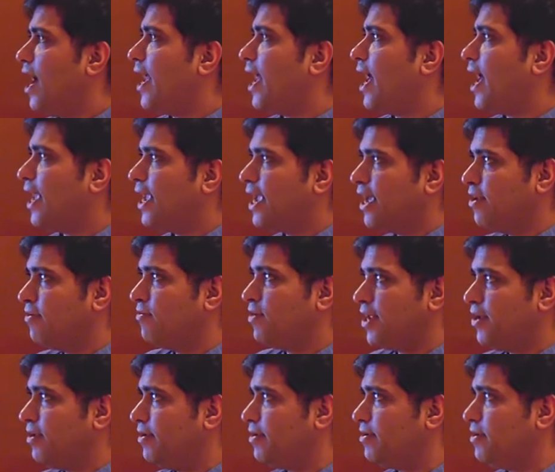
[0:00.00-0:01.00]
I, I kind of
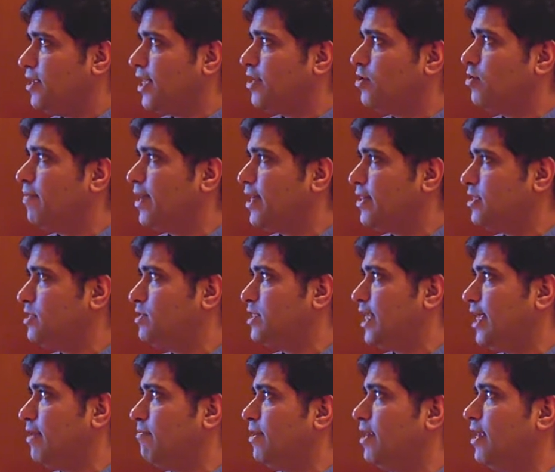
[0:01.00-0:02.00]
tend, tend to make this
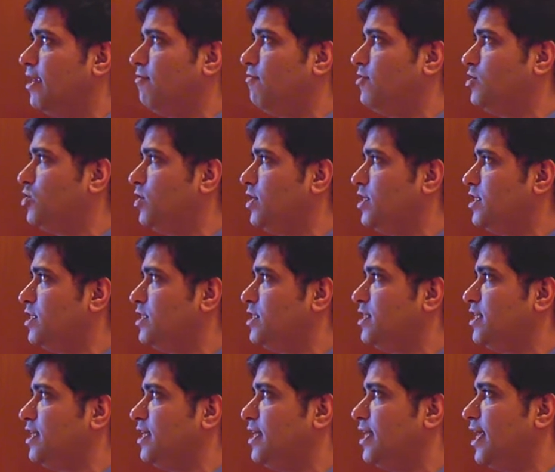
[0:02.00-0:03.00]
statement that
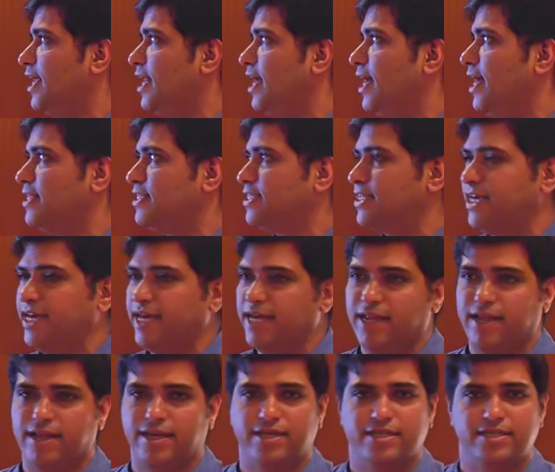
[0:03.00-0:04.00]
visualizing data at
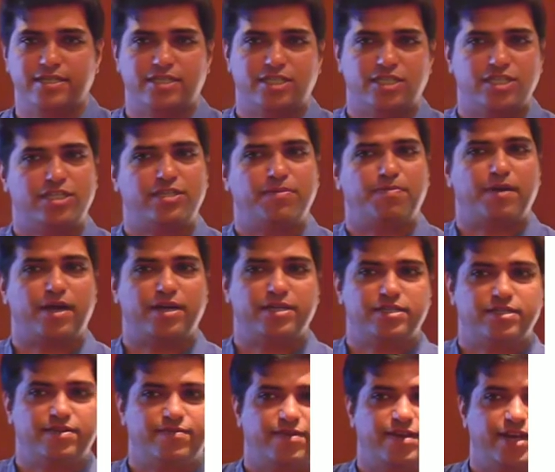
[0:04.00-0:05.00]
scale is just a
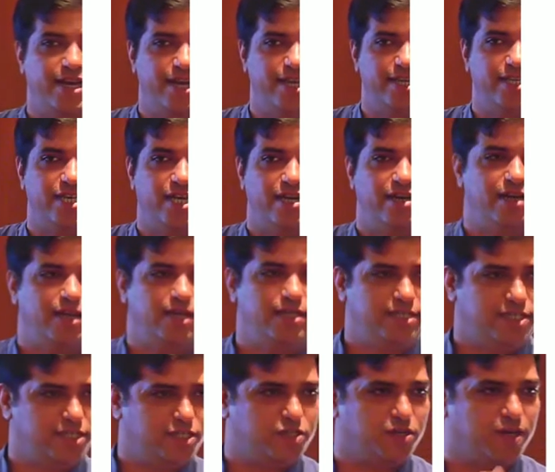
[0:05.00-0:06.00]
process of creating
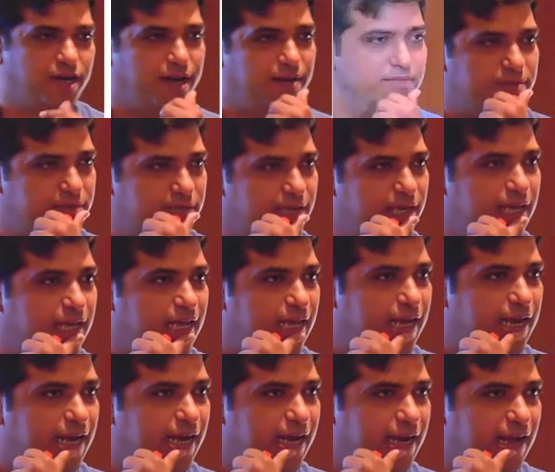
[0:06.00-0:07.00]
generalized histograms,
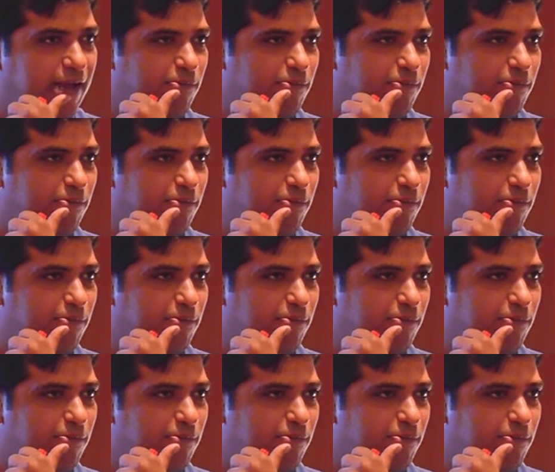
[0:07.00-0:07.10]
right?